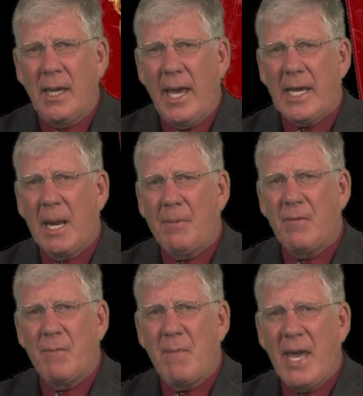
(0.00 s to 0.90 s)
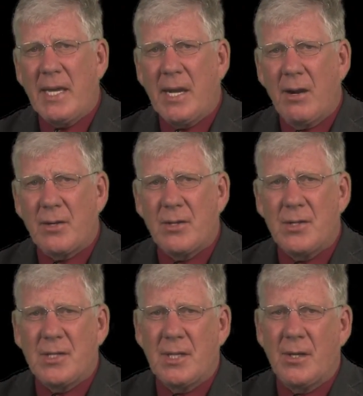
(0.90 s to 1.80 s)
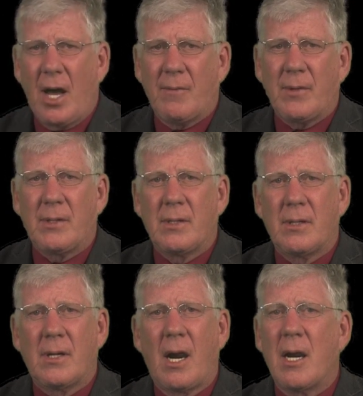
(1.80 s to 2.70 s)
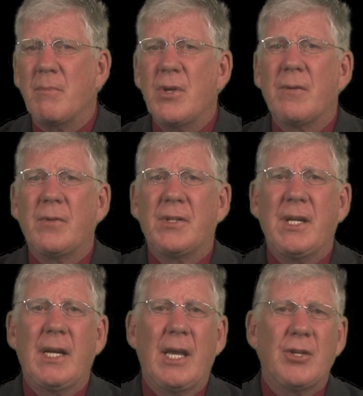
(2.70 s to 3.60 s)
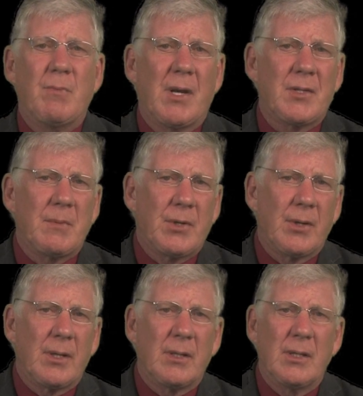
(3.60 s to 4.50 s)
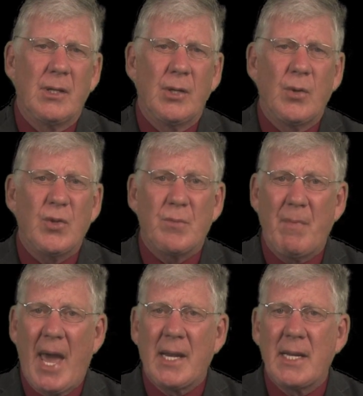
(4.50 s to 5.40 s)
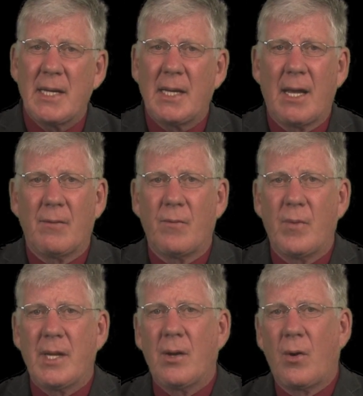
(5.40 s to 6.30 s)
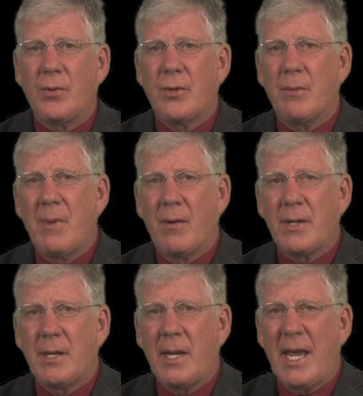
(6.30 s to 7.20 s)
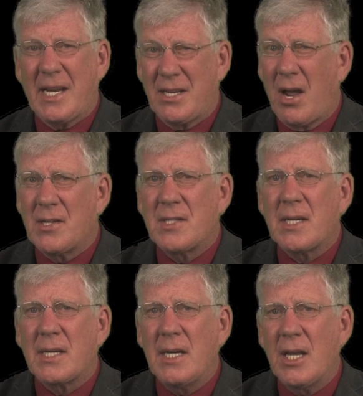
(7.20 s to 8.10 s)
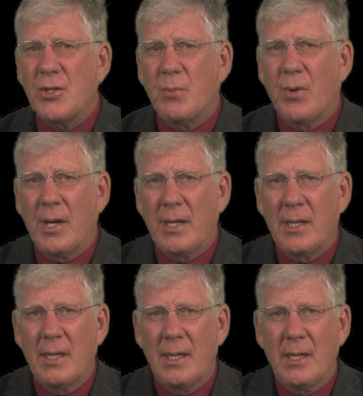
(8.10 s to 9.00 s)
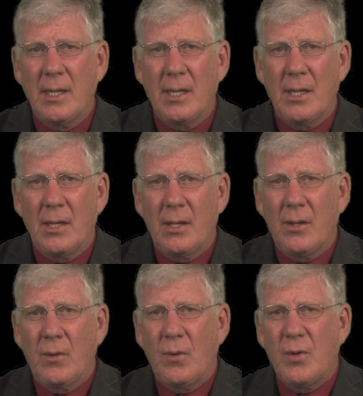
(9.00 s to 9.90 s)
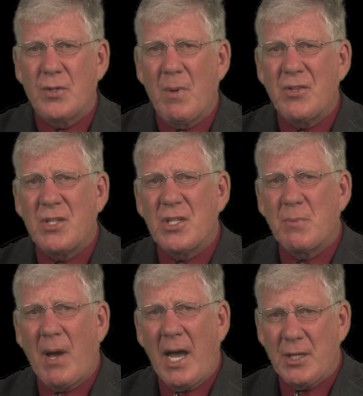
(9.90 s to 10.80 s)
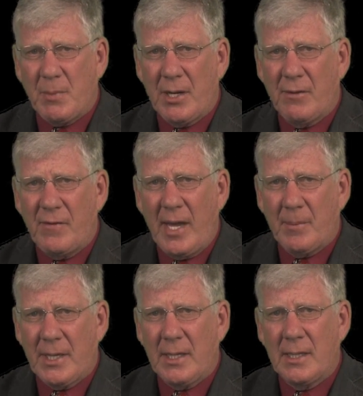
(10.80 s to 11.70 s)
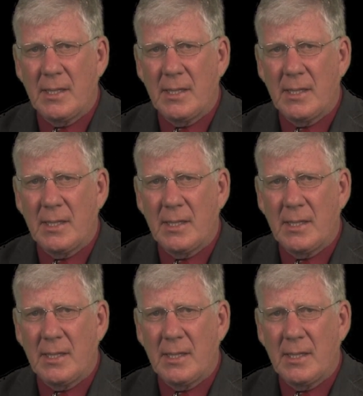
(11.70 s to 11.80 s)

A couple of the main characters in the novel are a beautiful teenage Muslim girl who's madly in love with an older American agnostic teenage boy who is much despised by her family.